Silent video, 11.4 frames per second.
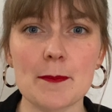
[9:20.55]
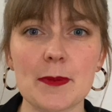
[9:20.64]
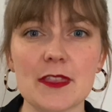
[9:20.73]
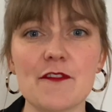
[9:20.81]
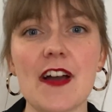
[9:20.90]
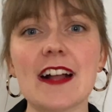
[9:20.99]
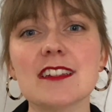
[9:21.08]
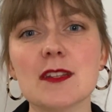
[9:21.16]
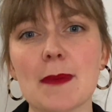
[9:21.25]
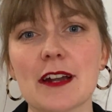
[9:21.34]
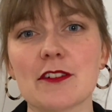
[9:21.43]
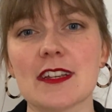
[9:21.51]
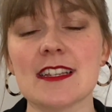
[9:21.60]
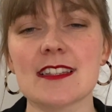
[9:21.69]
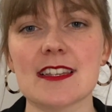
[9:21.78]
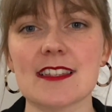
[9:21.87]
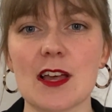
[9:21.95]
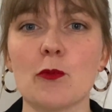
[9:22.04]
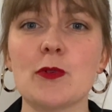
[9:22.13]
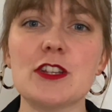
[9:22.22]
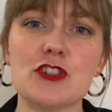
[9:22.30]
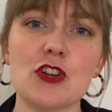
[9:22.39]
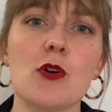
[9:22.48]
But the fact of the matter is that we
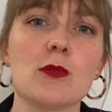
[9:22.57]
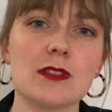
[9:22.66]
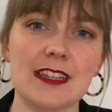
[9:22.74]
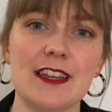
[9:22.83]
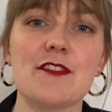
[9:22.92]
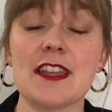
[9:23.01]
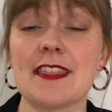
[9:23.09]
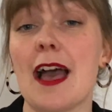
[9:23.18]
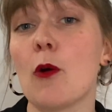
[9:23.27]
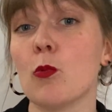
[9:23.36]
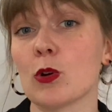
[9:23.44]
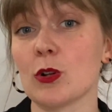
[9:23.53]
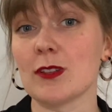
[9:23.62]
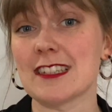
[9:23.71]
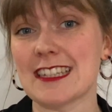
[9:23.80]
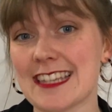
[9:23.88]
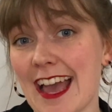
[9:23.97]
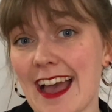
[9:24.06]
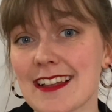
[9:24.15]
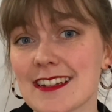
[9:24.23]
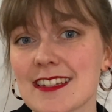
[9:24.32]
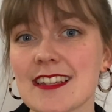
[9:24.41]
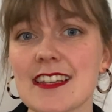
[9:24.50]
don't live in that world
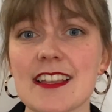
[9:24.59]
yet.